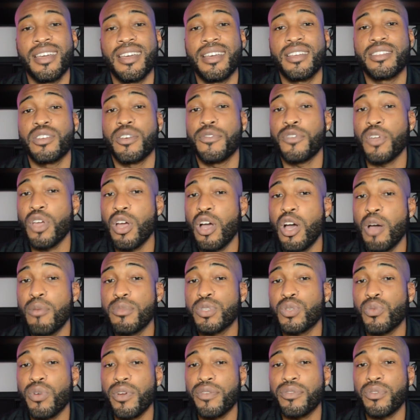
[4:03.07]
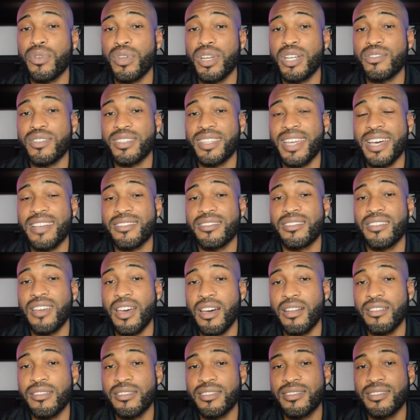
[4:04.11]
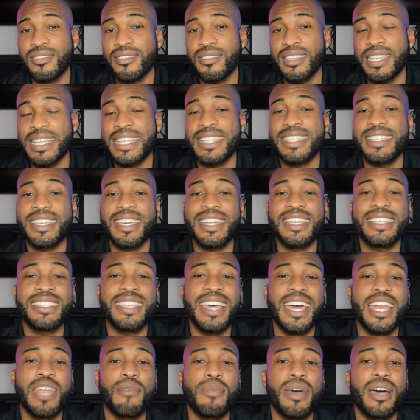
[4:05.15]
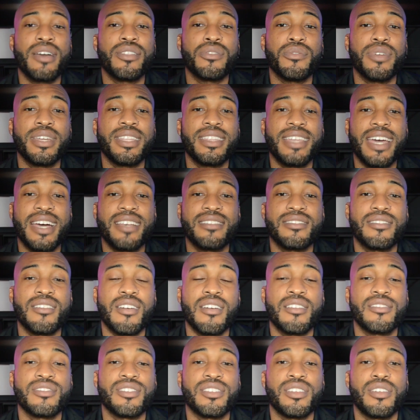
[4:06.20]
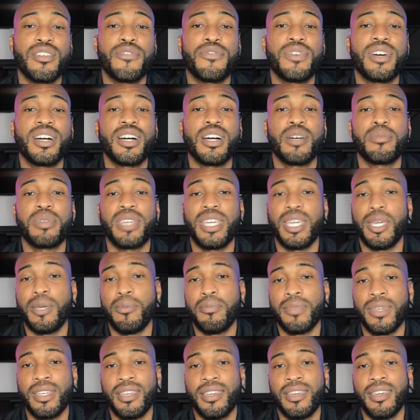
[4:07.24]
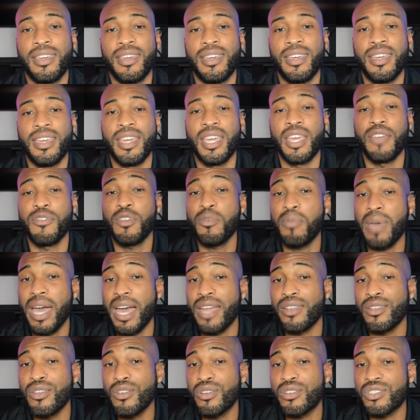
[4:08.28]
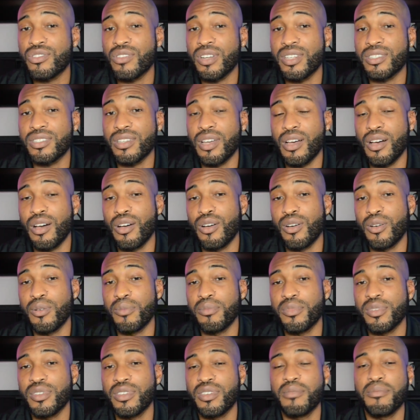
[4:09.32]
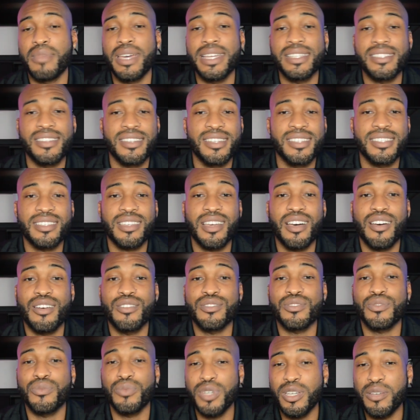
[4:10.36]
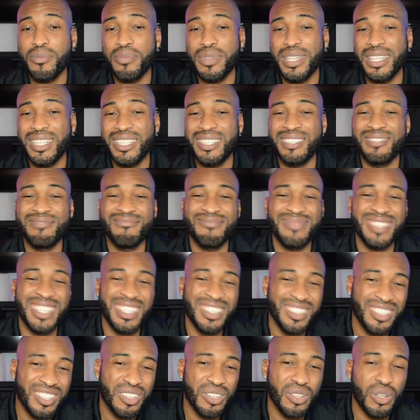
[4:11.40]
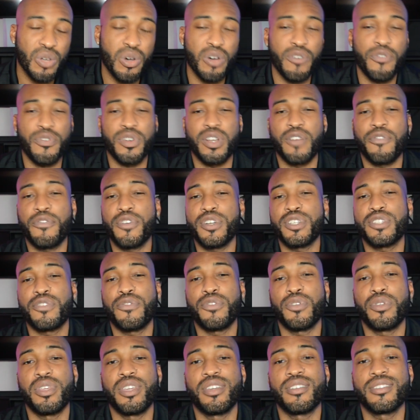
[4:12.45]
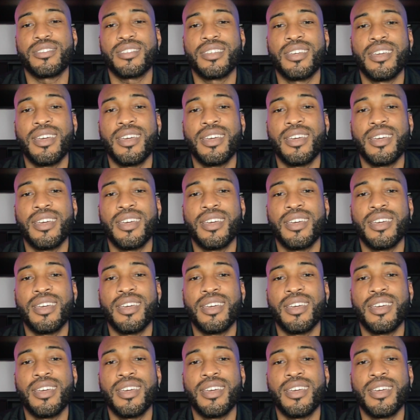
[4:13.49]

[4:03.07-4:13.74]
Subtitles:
So if your home is worth $300,000, set aside about $3,000 a year for upkeep. If you buy a new construction home, your maintenance costs will be a little lower for the first few years.